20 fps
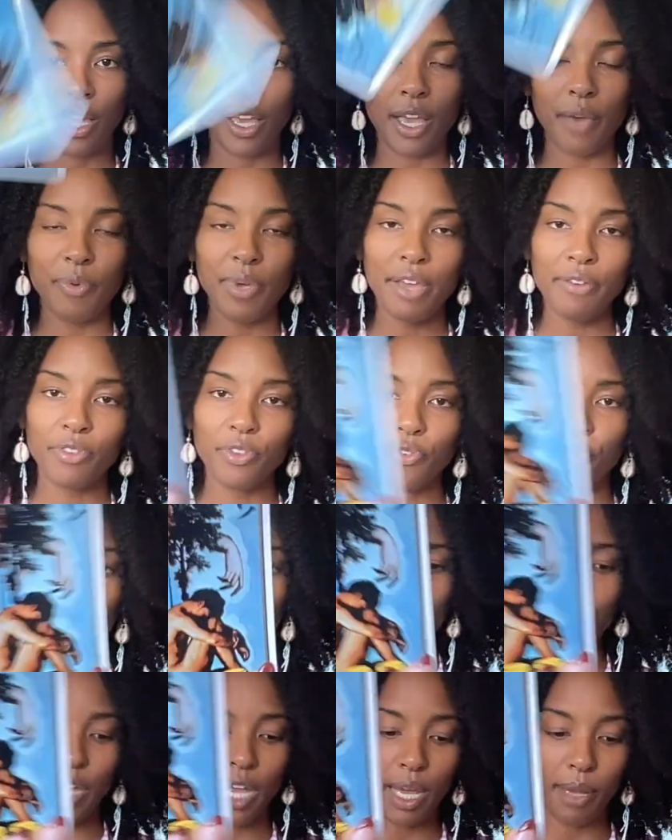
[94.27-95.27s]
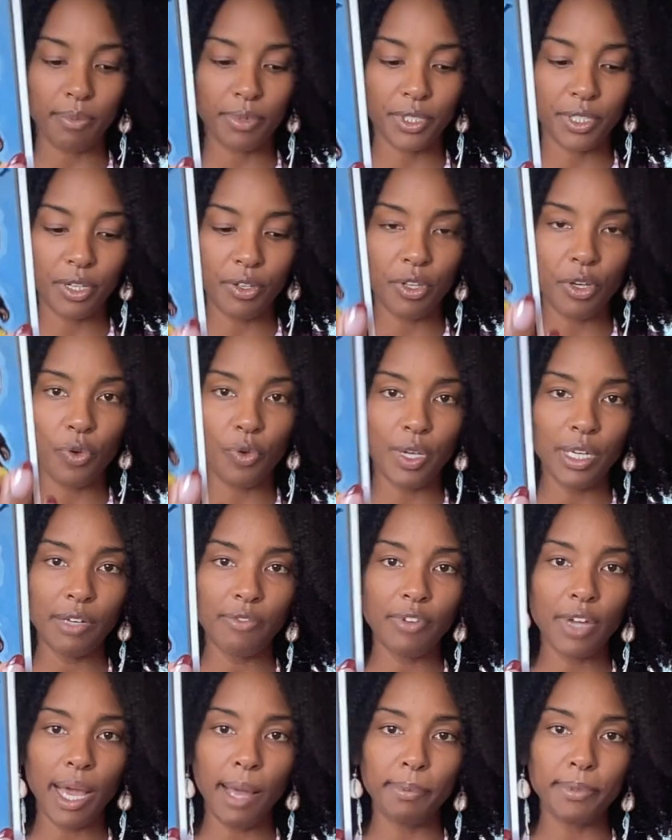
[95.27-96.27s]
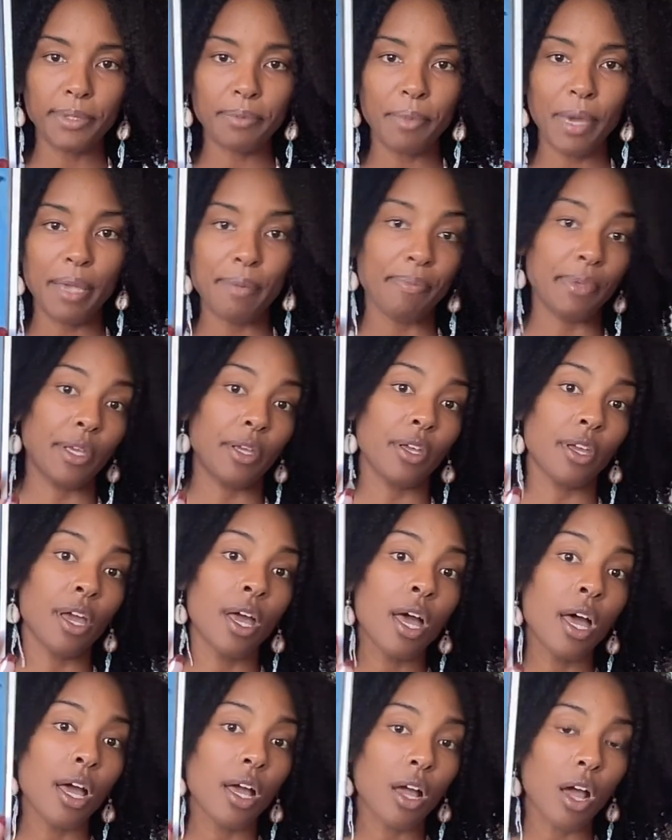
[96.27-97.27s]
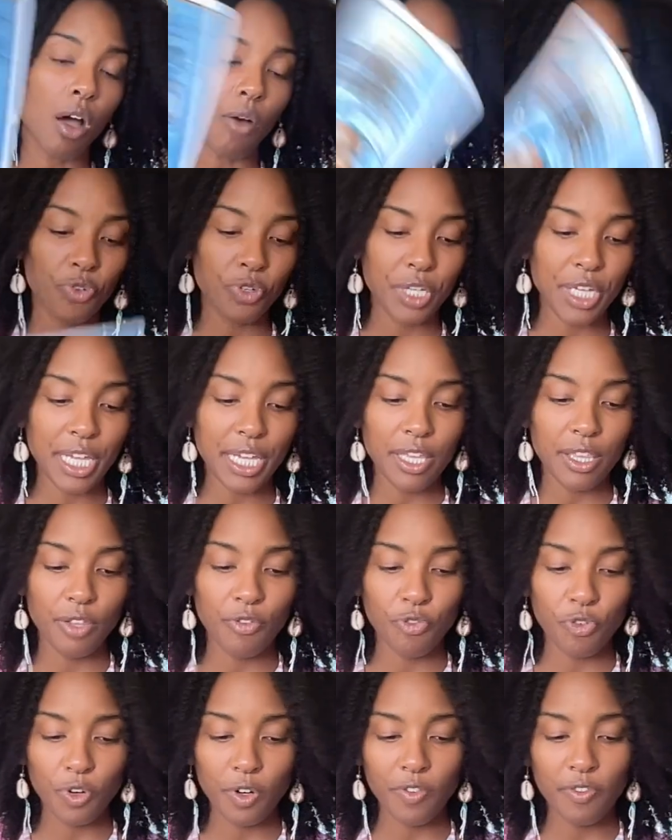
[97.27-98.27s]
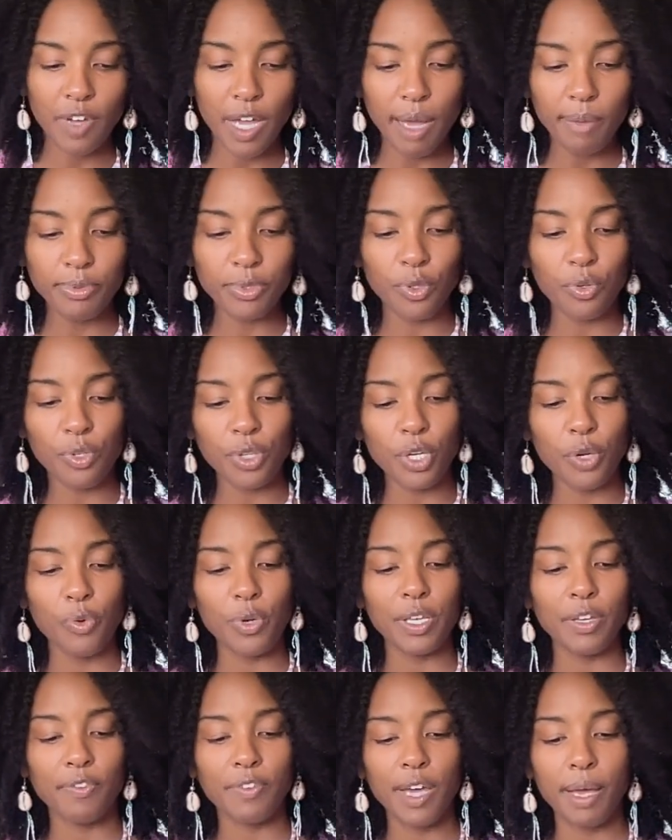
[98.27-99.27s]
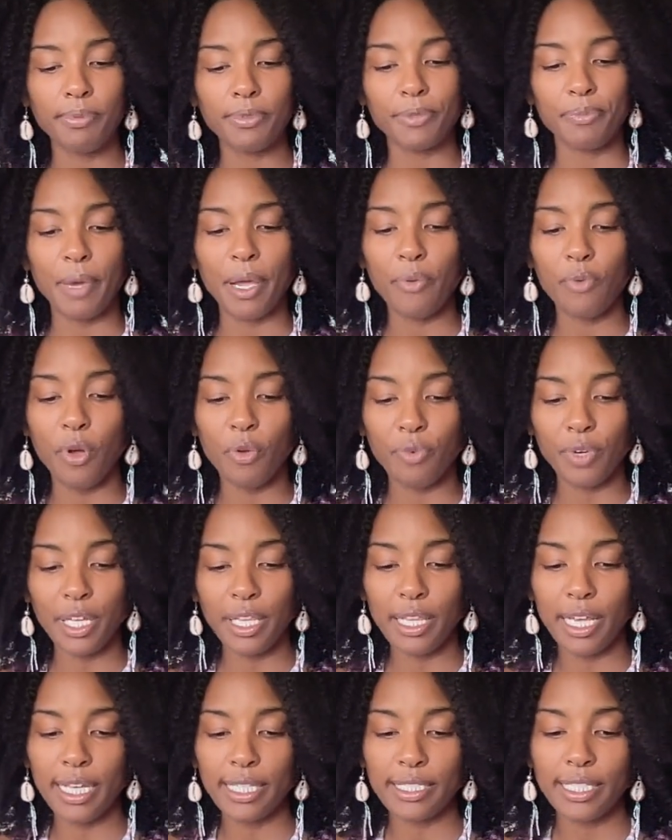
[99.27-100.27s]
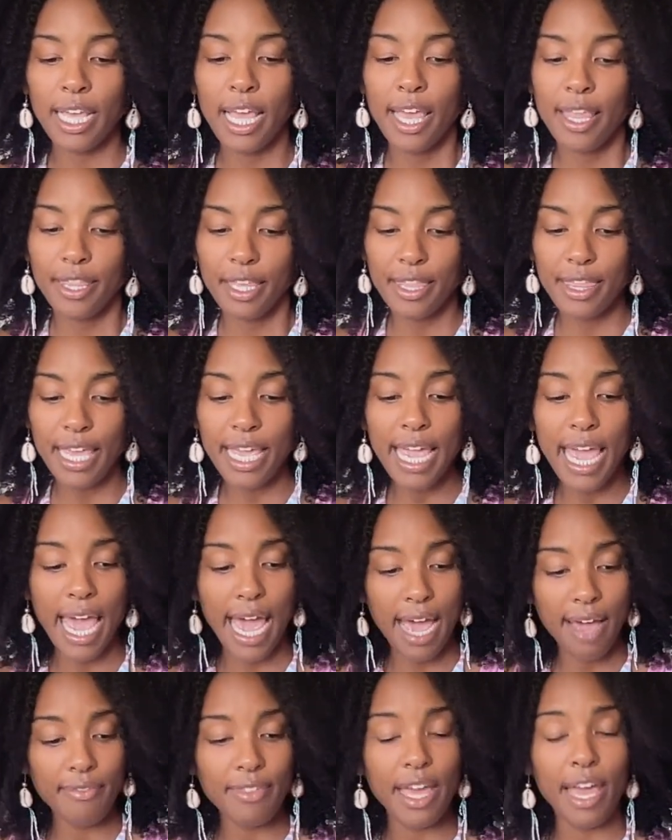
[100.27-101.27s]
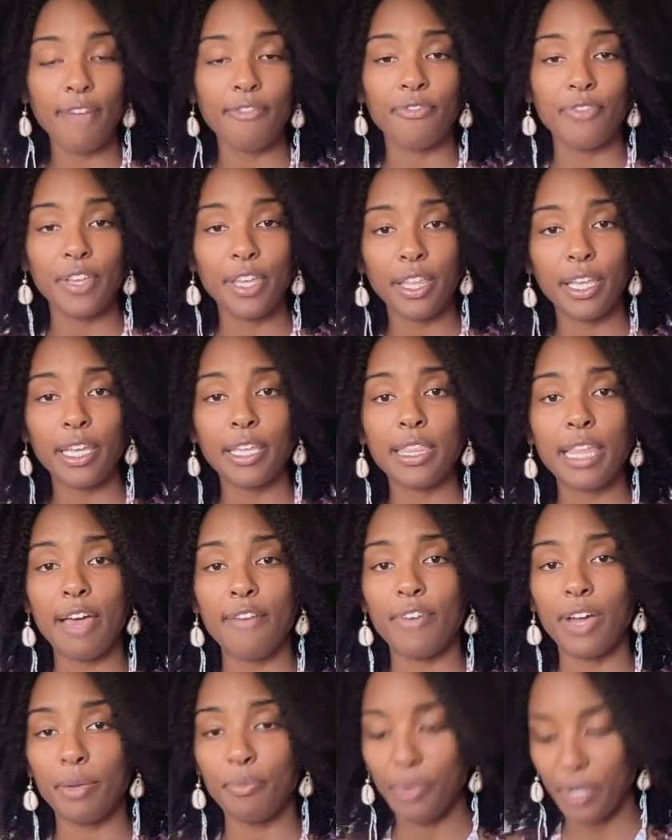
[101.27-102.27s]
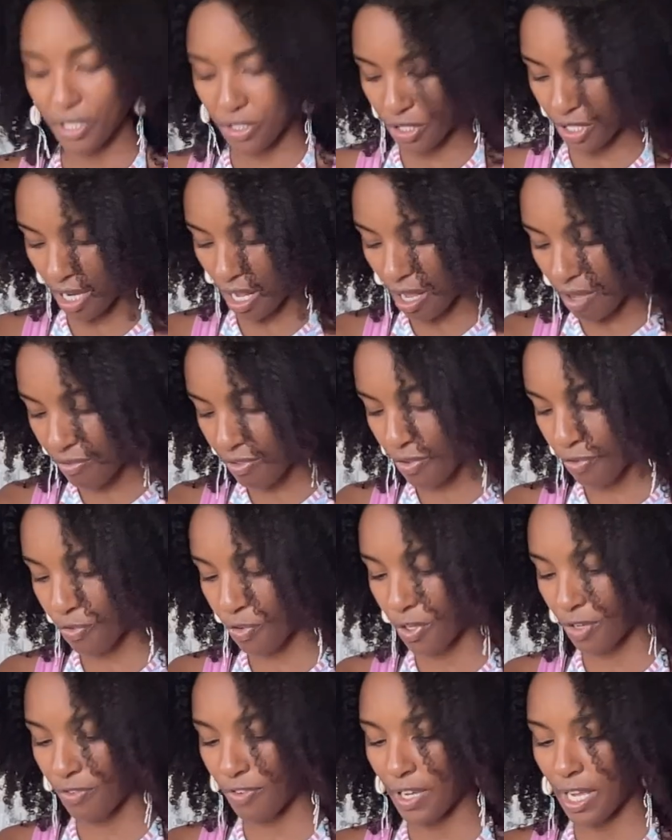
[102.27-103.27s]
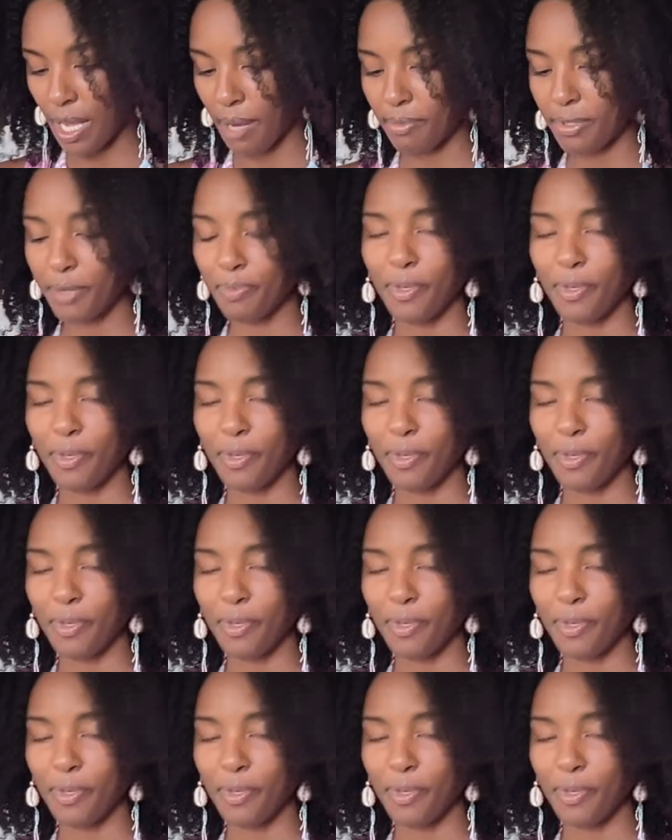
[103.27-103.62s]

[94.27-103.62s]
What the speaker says: And we have the Four of Cups. So the Queen of Cups might be comforting the Four of Cups, or the Queen of Cups might well realize that they have that feeling, that vibration of the Four of Cups.